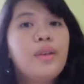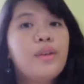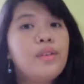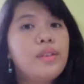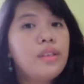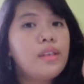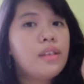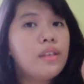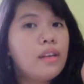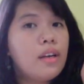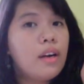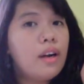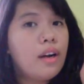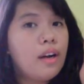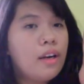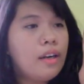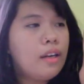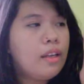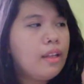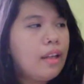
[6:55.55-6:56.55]
Using
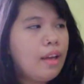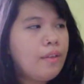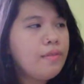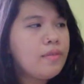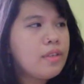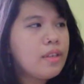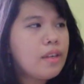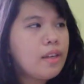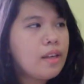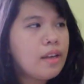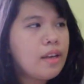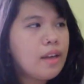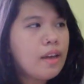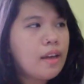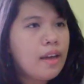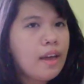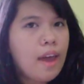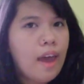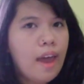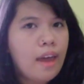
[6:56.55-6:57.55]
our left
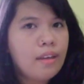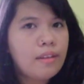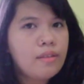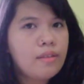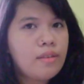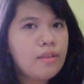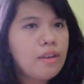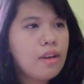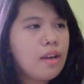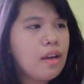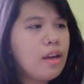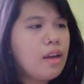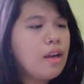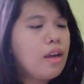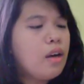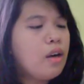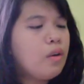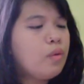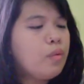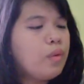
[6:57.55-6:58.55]
hand,
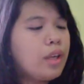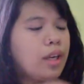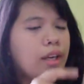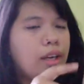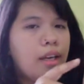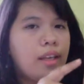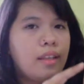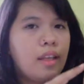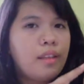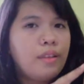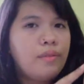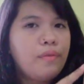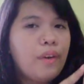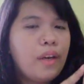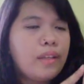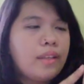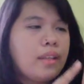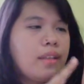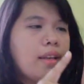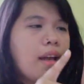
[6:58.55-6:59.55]
we can
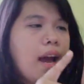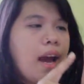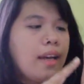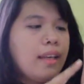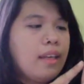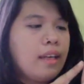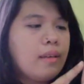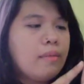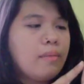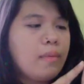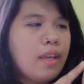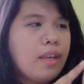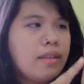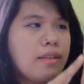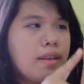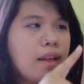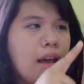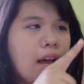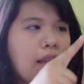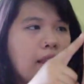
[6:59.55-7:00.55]
identify that I am
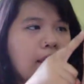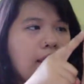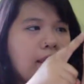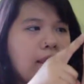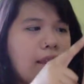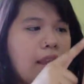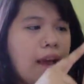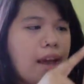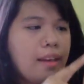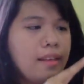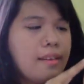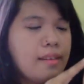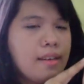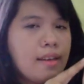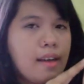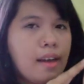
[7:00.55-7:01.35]
is a light